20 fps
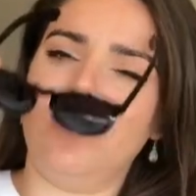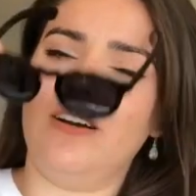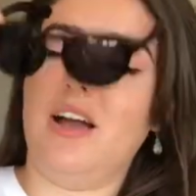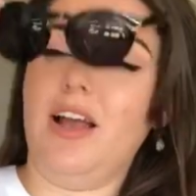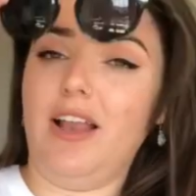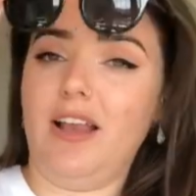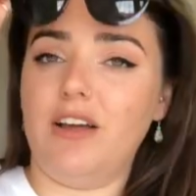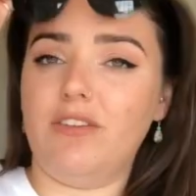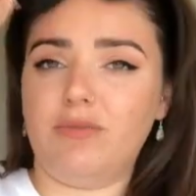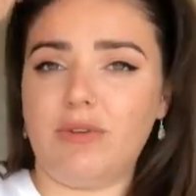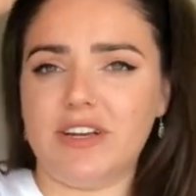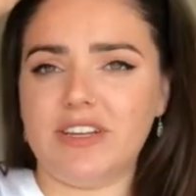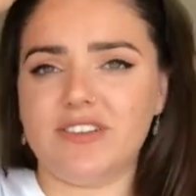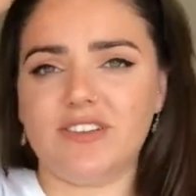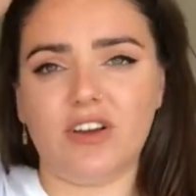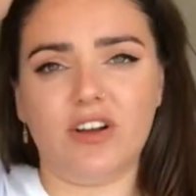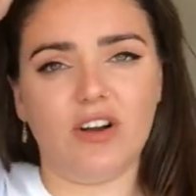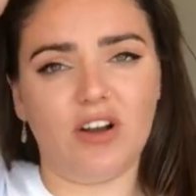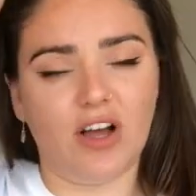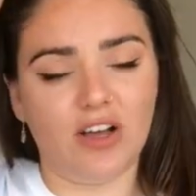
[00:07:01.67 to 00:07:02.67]
I love wearing
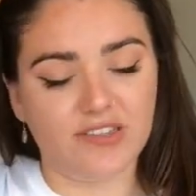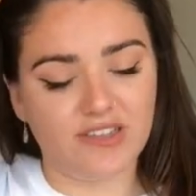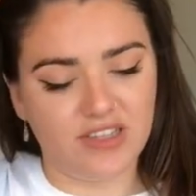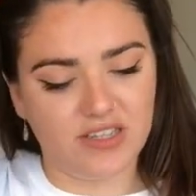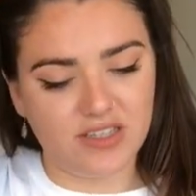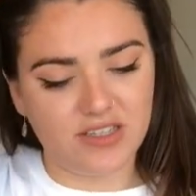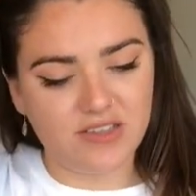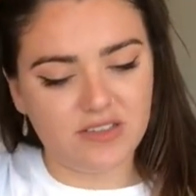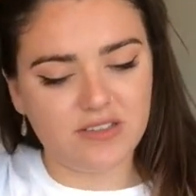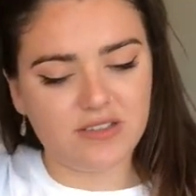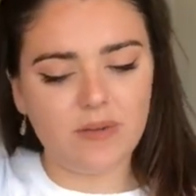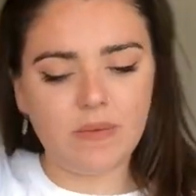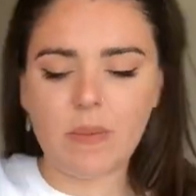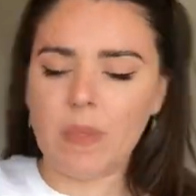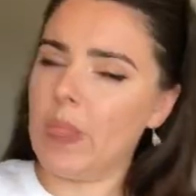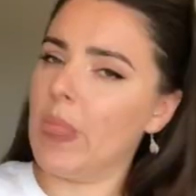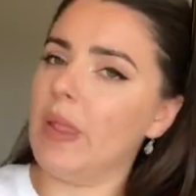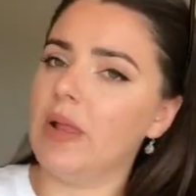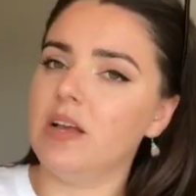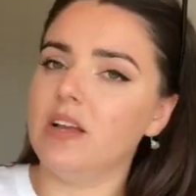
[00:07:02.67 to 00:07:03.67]
sunglasses
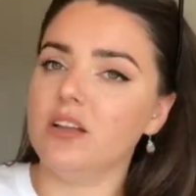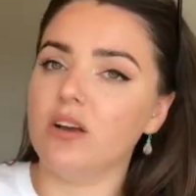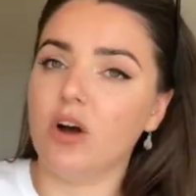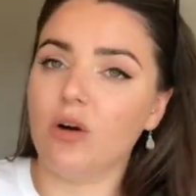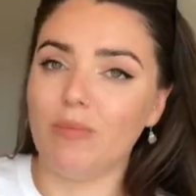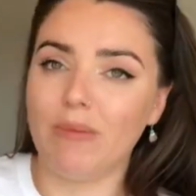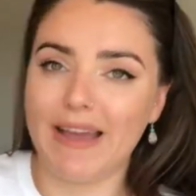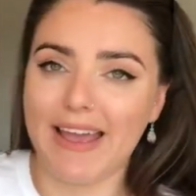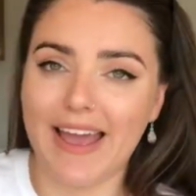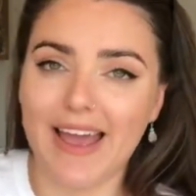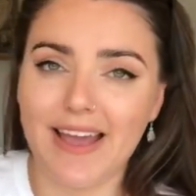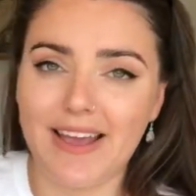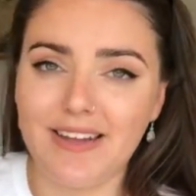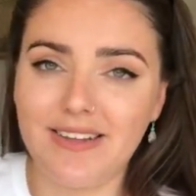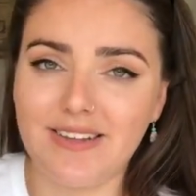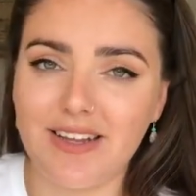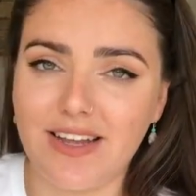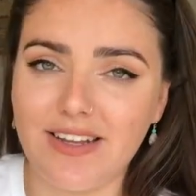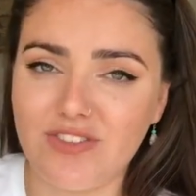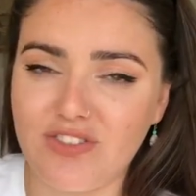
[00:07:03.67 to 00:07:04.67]
on my
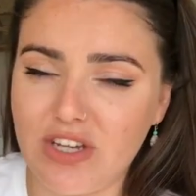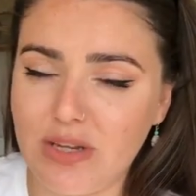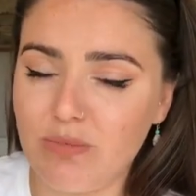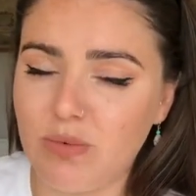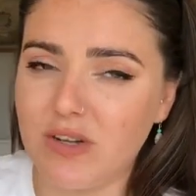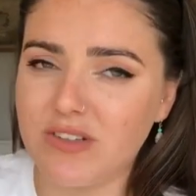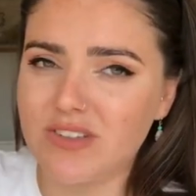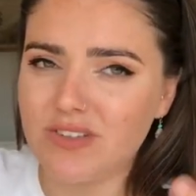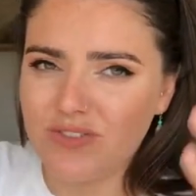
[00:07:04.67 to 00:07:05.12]
head, like cheap ones.